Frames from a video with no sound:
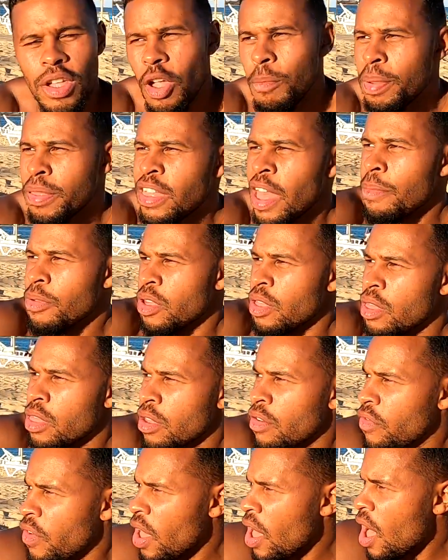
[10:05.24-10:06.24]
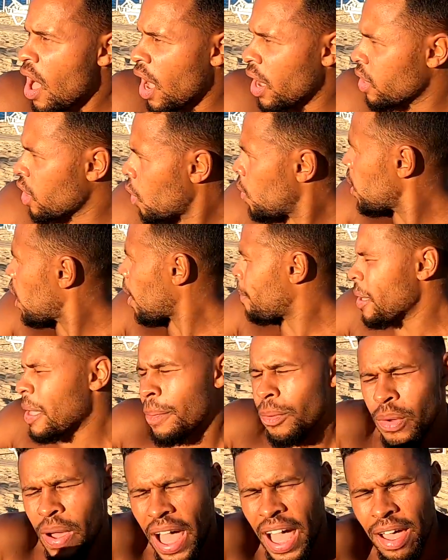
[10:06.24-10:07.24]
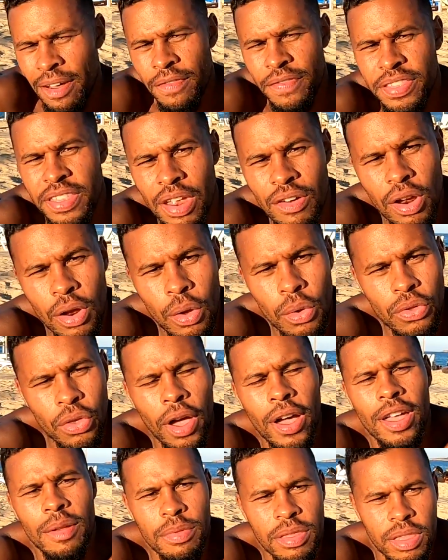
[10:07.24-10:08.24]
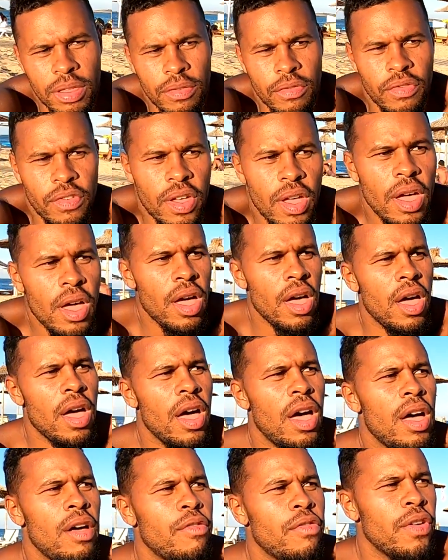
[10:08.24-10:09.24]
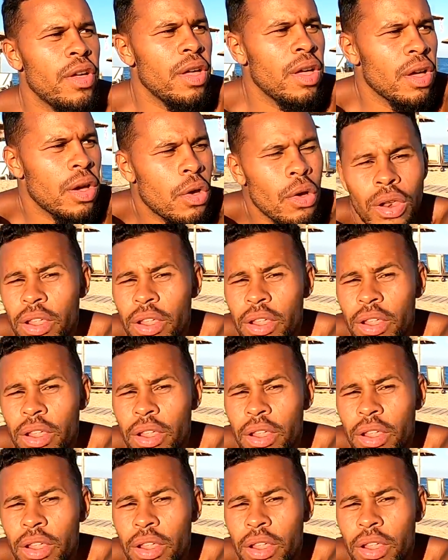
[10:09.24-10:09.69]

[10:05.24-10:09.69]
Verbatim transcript: You know, perceptions of, I know a lot of people have stereotypes of, of uh,